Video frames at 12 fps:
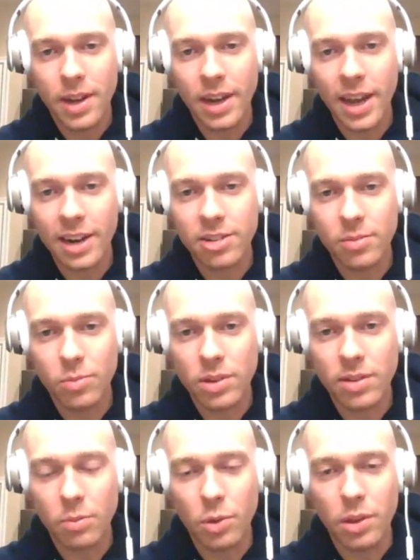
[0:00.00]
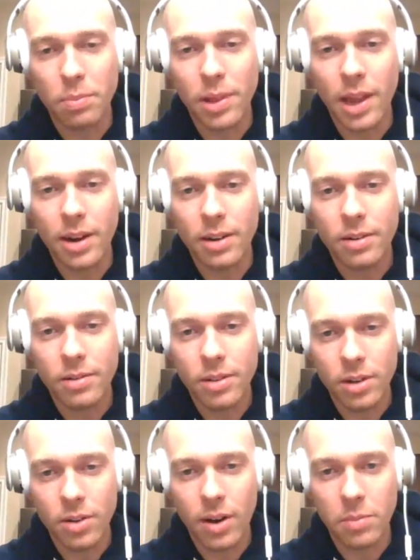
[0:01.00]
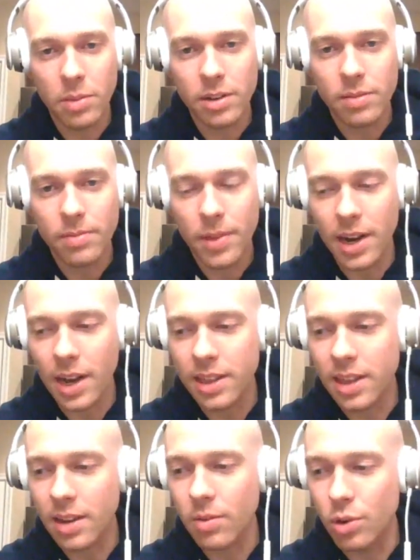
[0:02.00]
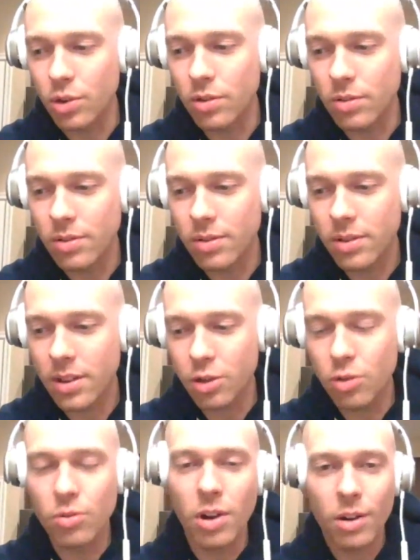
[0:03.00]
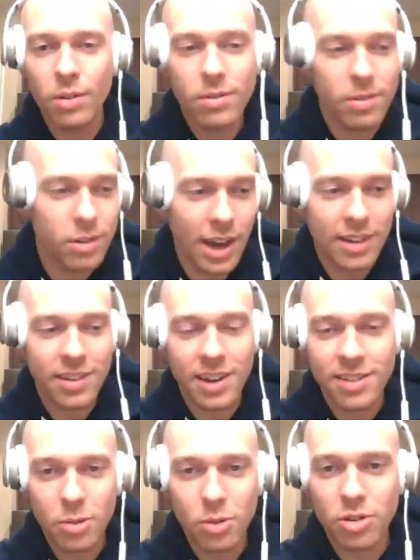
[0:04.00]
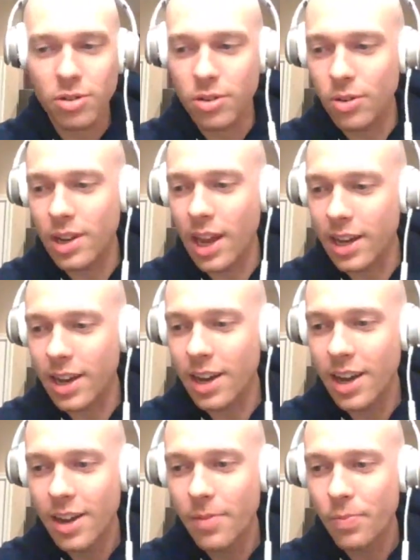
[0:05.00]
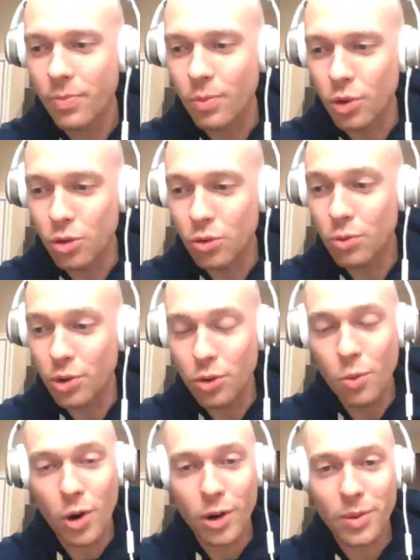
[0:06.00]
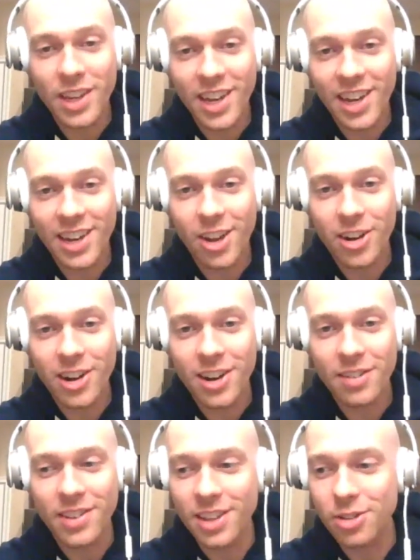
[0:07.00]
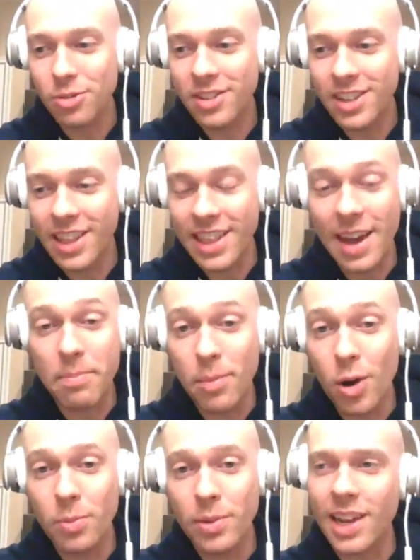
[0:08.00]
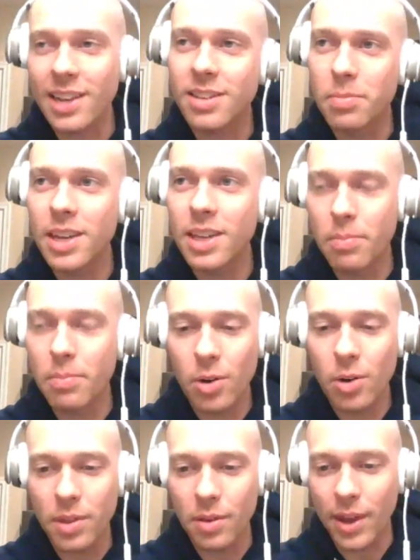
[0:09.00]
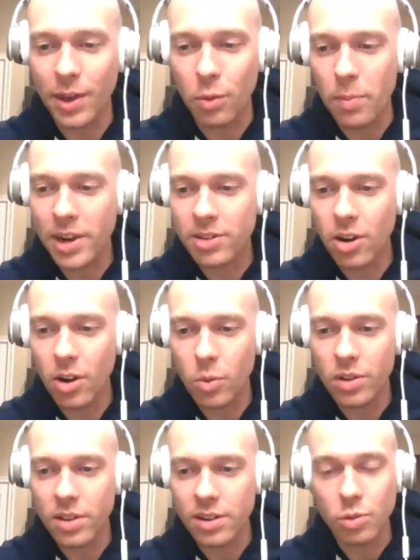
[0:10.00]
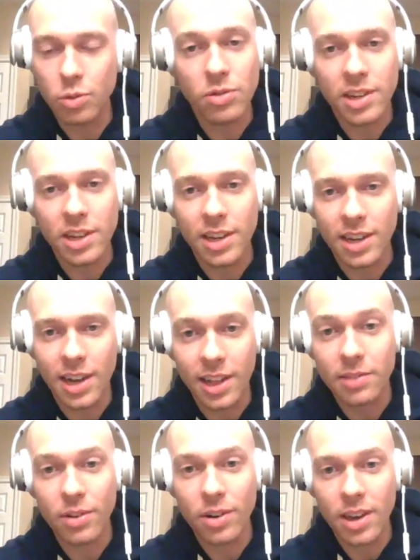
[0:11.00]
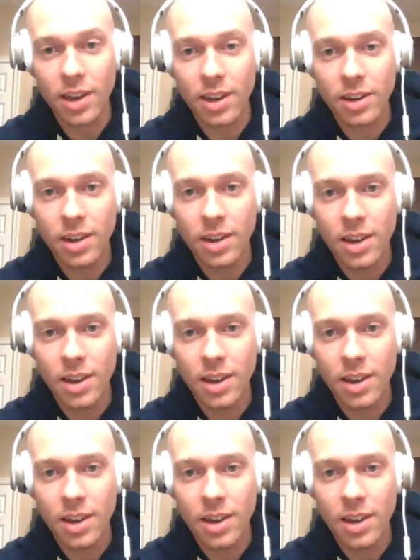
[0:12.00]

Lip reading: connection with a player. You know what I mean? And I think when I see what you're doing. Like when you work with a kid long enough and then you see that moment, like to me, the moment that like what makes it all worth it is when you see it click for a kid